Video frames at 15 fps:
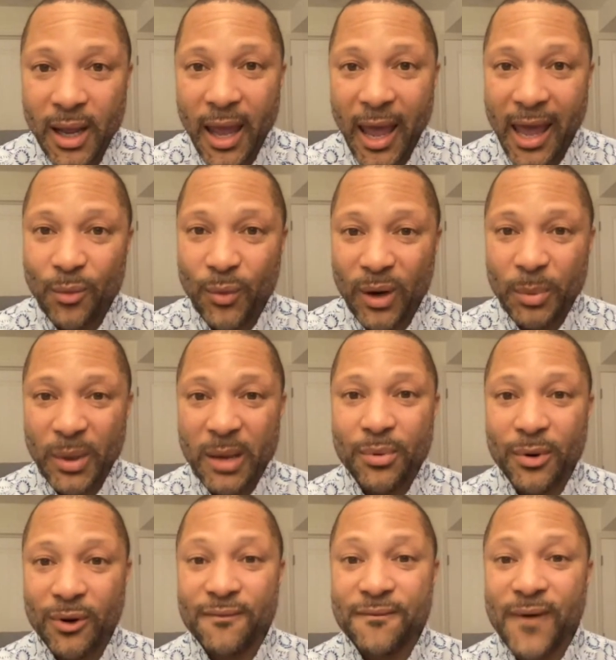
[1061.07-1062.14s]
And when
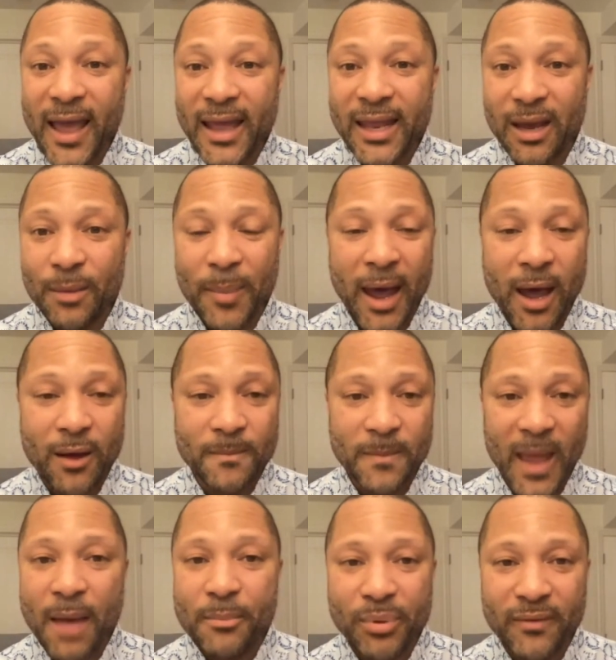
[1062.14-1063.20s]
people are fighting about
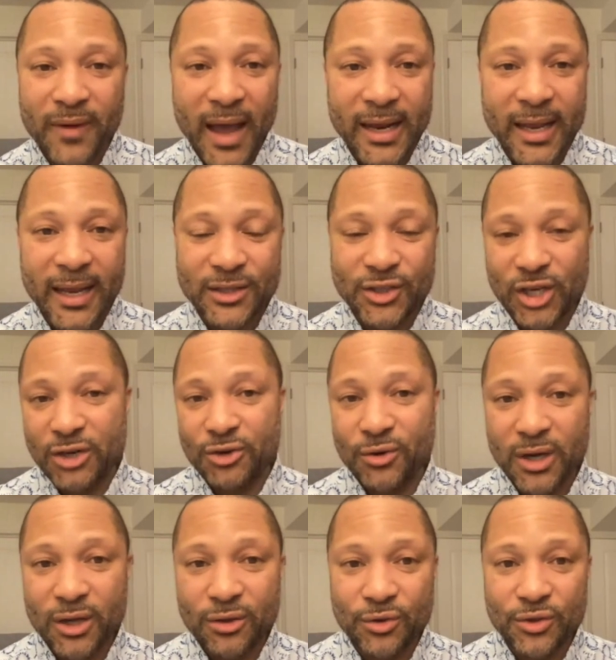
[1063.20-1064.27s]
not providing gender
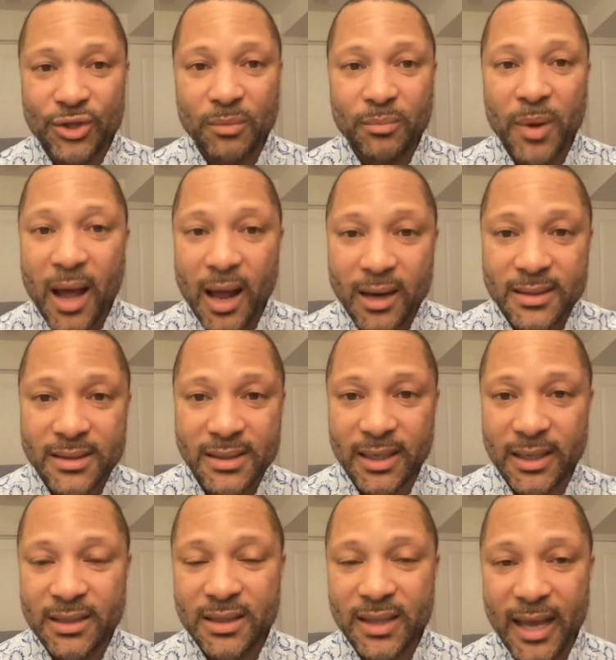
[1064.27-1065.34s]
inclusion
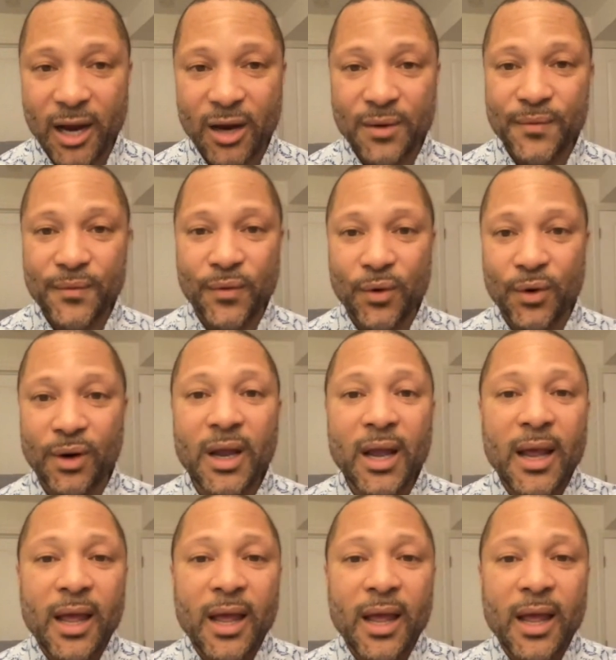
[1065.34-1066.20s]
policies there for